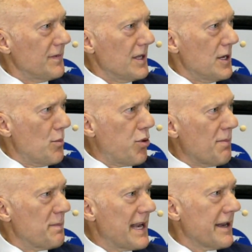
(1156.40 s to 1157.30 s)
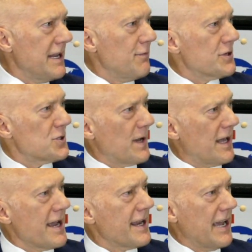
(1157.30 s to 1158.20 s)
Probability was, well,
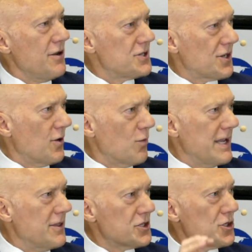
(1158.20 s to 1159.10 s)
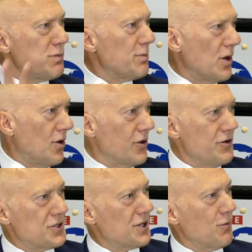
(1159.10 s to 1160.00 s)
okay, who's going to win the Super Bowl? Who's
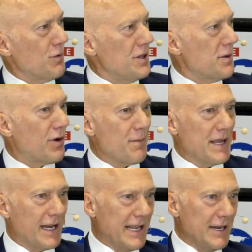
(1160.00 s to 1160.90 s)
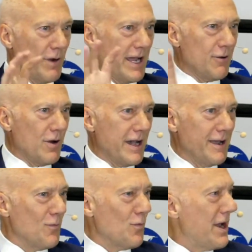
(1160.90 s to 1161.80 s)
going to win the Premier League?
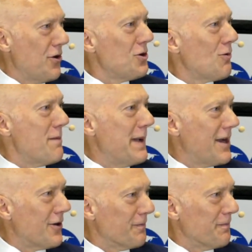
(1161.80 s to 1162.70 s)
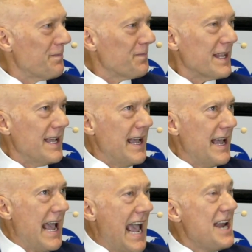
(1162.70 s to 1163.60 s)
Who do I bet on?
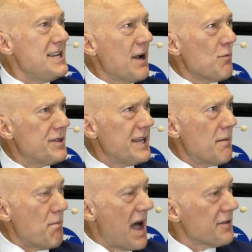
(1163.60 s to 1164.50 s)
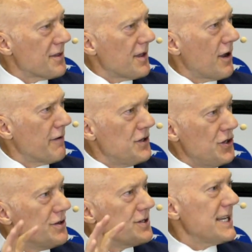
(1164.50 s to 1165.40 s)
And yet within a month of
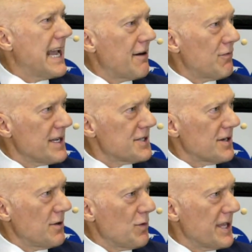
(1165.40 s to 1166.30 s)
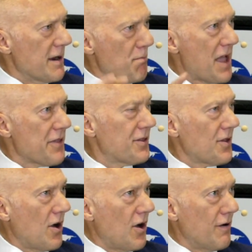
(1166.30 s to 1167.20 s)
using at risk, within a month
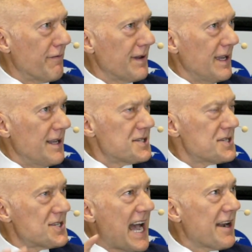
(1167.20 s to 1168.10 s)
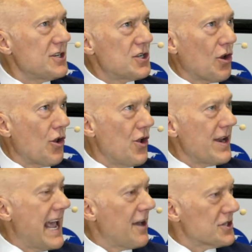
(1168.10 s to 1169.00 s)
of starting to learn
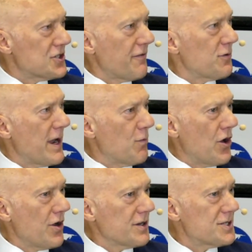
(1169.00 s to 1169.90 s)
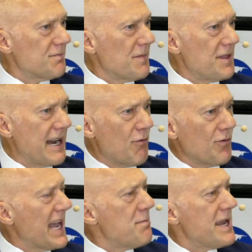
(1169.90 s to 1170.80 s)
how the software works,
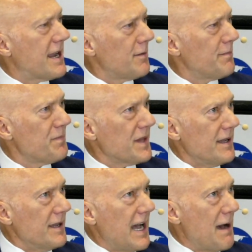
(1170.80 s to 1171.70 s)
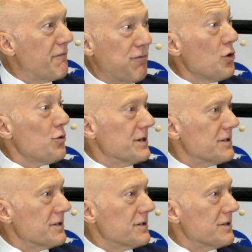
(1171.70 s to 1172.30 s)
they become fluent.